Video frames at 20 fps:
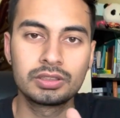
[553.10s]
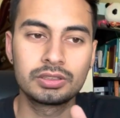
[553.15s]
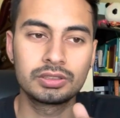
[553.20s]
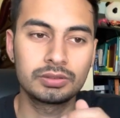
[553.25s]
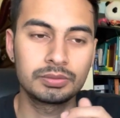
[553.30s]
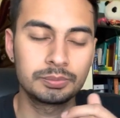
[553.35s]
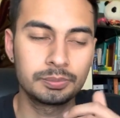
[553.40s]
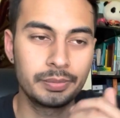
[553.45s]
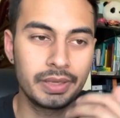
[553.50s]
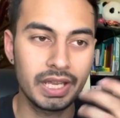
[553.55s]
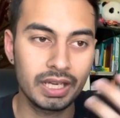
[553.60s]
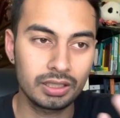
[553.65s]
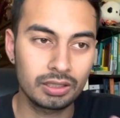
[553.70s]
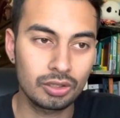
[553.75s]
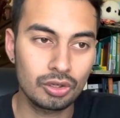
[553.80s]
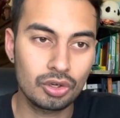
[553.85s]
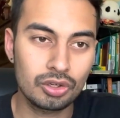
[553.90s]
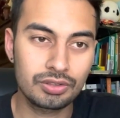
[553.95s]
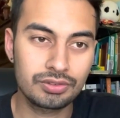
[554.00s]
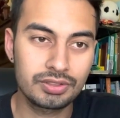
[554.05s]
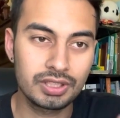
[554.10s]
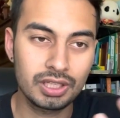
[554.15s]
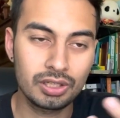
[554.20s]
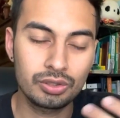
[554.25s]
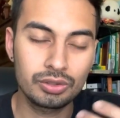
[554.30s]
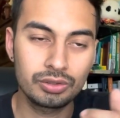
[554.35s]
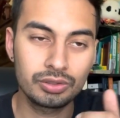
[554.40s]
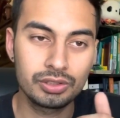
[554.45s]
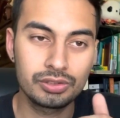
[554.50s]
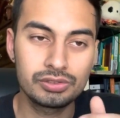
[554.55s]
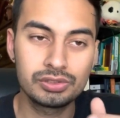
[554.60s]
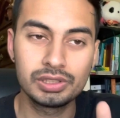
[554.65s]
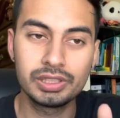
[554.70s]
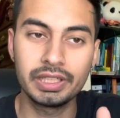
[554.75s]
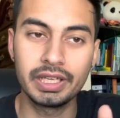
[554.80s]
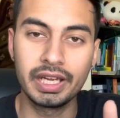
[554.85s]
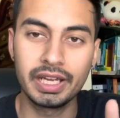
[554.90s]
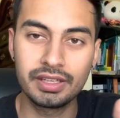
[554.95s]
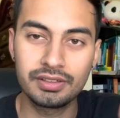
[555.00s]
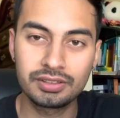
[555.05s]
Backlogs, they don't usually
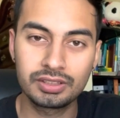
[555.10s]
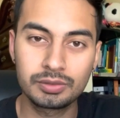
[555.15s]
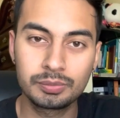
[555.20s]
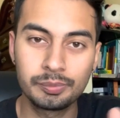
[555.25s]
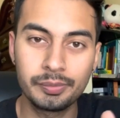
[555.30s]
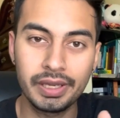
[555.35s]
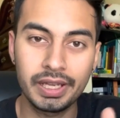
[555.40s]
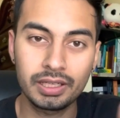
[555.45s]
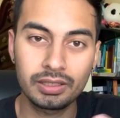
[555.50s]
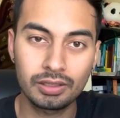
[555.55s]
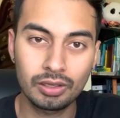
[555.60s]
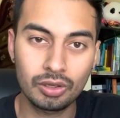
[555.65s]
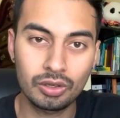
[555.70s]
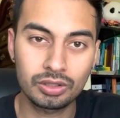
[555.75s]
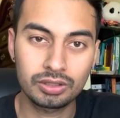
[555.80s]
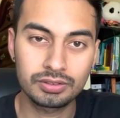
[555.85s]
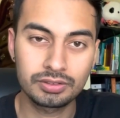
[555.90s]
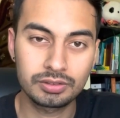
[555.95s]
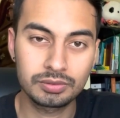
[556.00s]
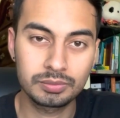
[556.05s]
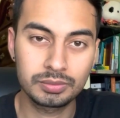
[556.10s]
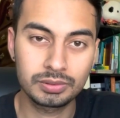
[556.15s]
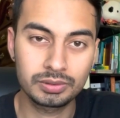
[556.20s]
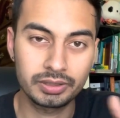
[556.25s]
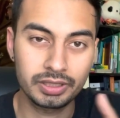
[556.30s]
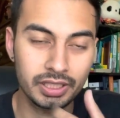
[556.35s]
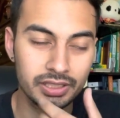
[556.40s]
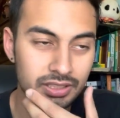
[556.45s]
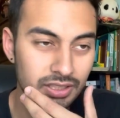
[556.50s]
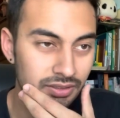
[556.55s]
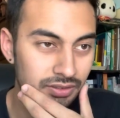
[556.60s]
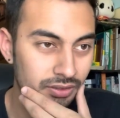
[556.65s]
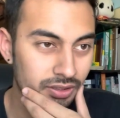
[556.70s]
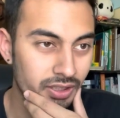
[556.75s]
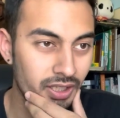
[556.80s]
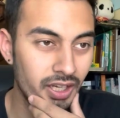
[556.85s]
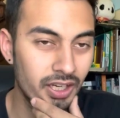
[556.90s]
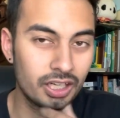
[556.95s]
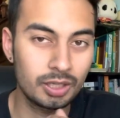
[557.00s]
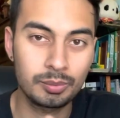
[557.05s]
ask backlogs. They just
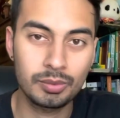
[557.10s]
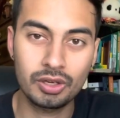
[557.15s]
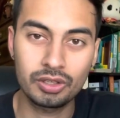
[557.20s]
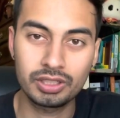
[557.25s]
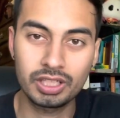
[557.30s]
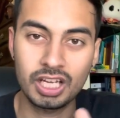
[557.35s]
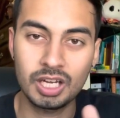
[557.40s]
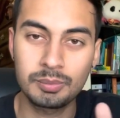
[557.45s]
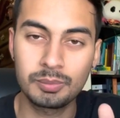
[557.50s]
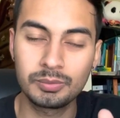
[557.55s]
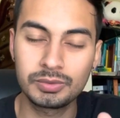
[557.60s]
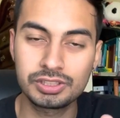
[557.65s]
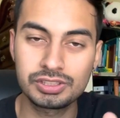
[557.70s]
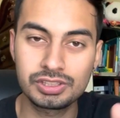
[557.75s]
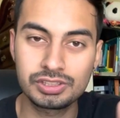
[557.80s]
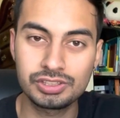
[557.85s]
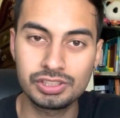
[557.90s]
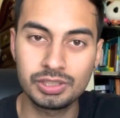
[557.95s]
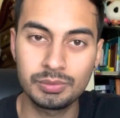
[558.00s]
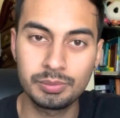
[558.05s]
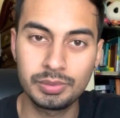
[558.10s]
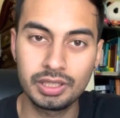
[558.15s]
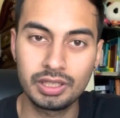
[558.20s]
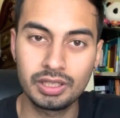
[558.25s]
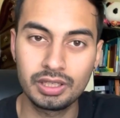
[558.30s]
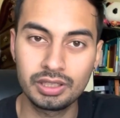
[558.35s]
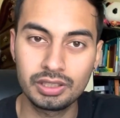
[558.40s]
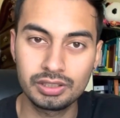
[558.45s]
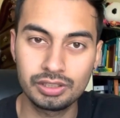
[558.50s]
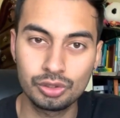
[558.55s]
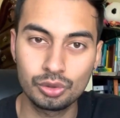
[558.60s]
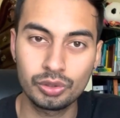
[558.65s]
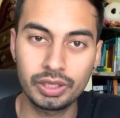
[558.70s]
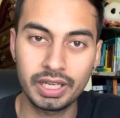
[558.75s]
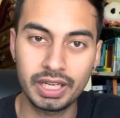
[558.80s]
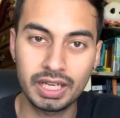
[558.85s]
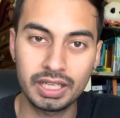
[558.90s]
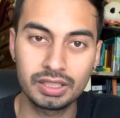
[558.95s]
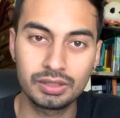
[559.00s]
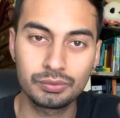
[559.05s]
care about how much GPA you
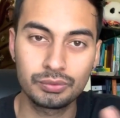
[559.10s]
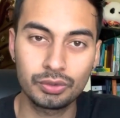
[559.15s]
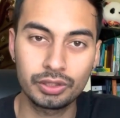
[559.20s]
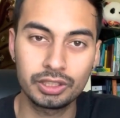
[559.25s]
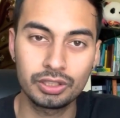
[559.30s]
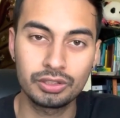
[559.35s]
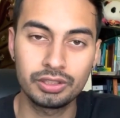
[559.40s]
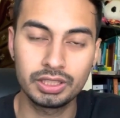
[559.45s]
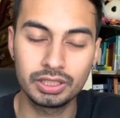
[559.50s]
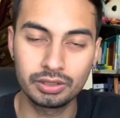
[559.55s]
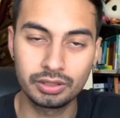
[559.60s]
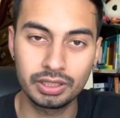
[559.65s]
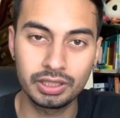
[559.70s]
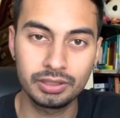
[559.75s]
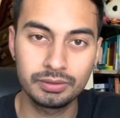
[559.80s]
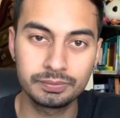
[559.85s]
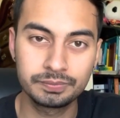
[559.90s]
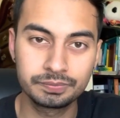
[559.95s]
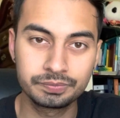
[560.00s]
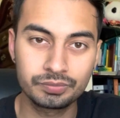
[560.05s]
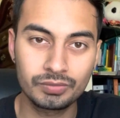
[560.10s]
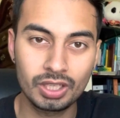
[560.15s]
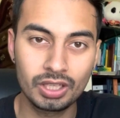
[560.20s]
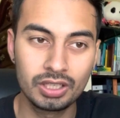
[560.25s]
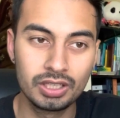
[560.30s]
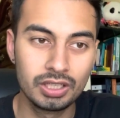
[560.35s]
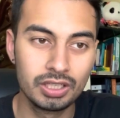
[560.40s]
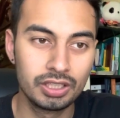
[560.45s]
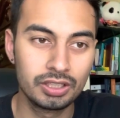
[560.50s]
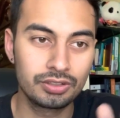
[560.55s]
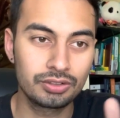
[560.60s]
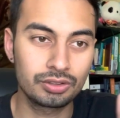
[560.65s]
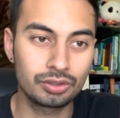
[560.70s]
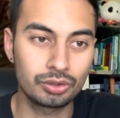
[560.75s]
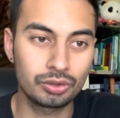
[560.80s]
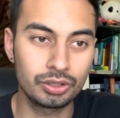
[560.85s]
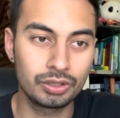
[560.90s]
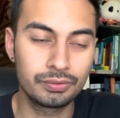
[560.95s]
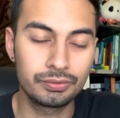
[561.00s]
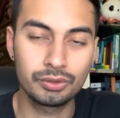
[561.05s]
had for your degree. So
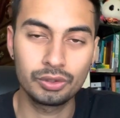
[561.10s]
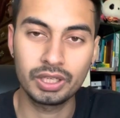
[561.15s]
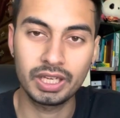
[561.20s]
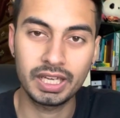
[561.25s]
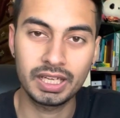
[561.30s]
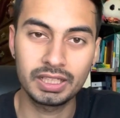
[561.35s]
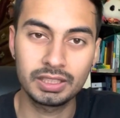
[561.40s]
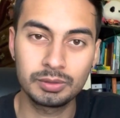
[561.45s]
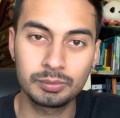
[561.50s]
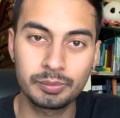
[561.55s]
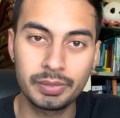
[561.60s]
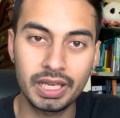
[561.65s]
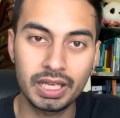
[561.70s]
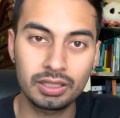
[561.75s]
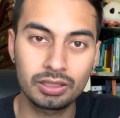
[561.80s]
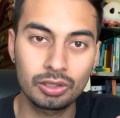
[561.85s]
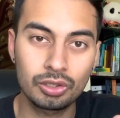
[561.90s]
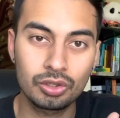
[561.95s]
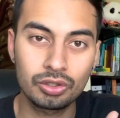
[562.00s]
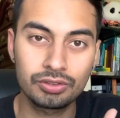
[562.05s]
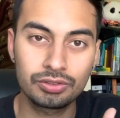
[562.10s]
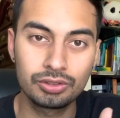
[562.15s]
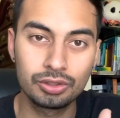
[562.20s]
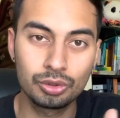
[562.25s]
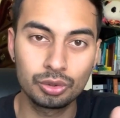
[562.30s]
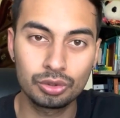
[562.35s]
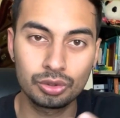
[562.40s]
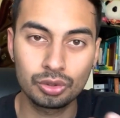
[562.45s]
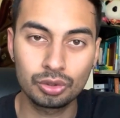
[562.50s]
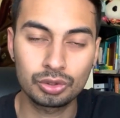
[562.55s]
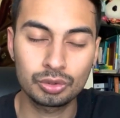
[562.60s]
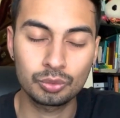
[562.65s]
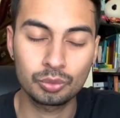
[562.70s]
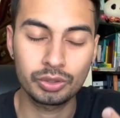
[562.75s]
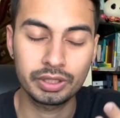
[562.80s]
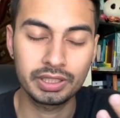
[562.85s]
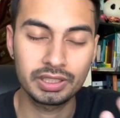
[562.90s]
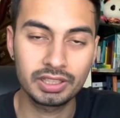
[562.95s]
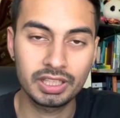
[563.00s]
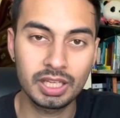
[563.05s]
if you had backlogs, do not
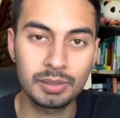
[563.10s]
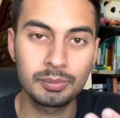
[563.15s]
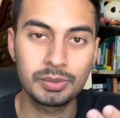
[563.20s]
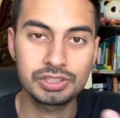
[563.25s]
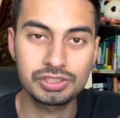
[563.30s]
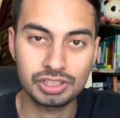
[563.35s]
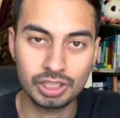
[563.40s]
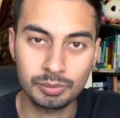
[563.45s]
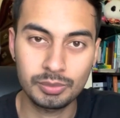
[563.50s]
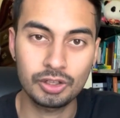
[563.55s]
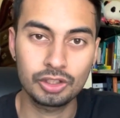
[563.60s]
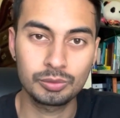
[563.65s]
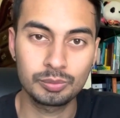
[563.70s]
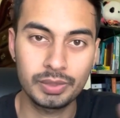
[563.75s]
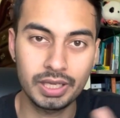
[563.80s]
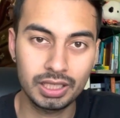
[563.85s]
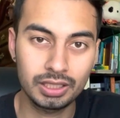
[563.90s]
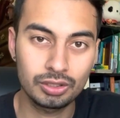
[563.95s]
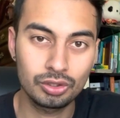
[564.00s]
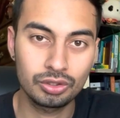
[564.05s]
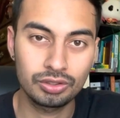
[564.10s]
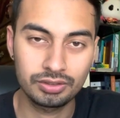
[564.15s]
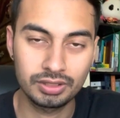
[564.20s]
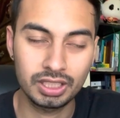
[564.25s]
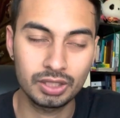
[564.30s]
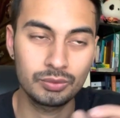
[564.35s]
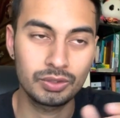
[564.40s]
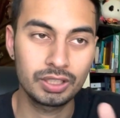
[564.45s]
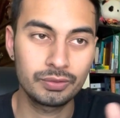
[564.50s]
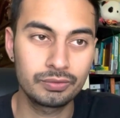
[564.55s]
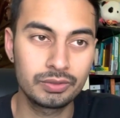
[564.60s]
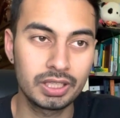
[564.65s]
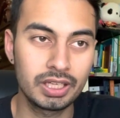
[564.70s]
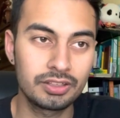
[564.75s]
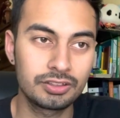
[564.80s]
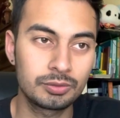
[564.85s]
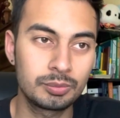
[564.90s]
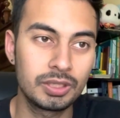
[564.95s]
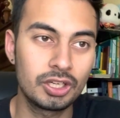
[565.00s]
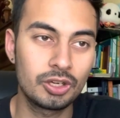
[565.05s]
worry that much about backlogs. That what if they
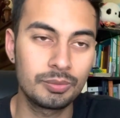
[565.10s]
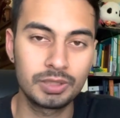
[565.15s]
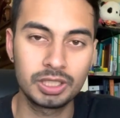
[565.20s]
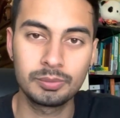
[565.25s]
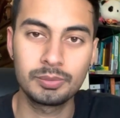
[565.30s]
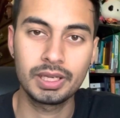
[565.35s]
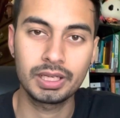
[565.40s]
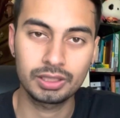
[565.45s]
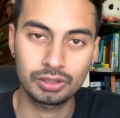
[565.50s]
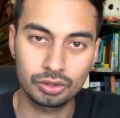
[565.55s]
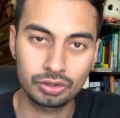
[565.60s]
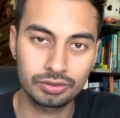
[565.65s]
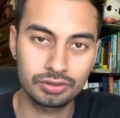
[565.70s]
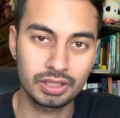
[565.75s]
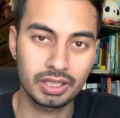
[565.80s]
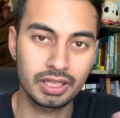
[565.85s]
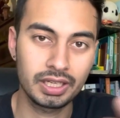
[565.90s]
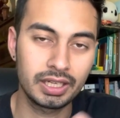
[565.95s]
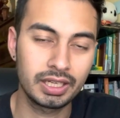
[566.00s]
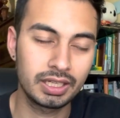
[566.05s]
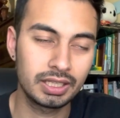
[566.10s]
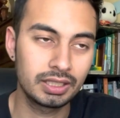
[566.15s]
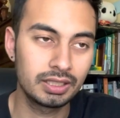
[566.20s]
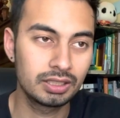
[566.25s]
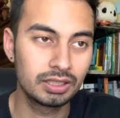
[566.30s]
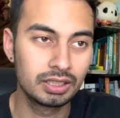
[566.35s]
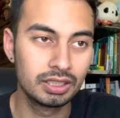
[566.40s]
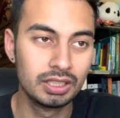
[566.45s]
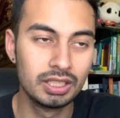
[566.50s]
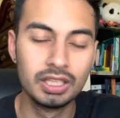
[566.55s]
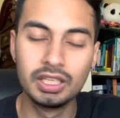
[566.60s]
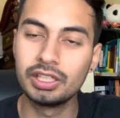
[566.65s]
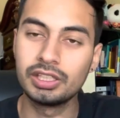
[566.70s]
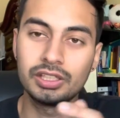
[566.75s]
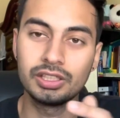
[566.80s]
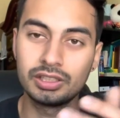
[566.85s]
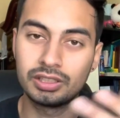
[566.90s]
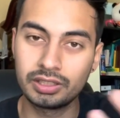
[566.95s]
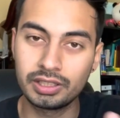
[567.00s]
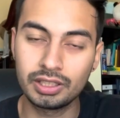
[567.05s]
ask me how many backlogs I had?
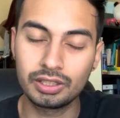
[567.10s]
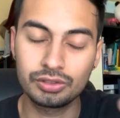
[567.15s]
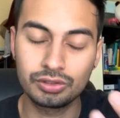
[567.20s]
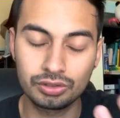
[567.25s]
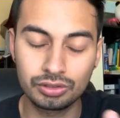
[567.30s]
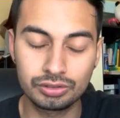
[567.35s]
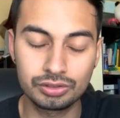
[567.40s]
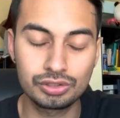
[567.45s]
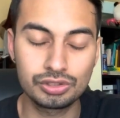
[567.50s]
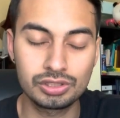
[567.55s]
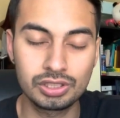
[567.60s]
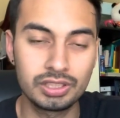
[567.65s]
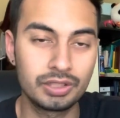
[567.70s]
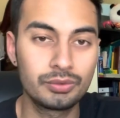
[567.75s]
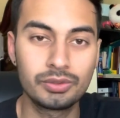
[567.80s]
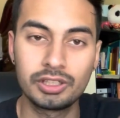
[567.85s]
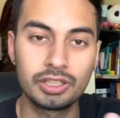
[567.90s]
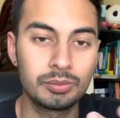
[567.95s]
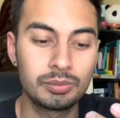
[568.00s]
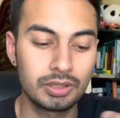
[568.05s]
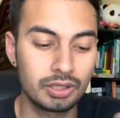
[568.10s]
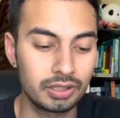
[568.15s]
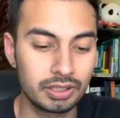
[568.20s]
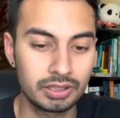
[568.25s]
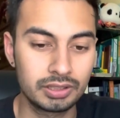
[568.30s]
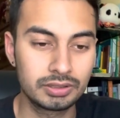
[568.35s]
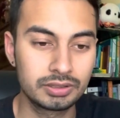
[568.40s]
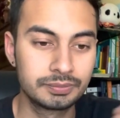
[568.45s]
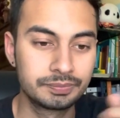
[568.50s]
They don't usually worry about it.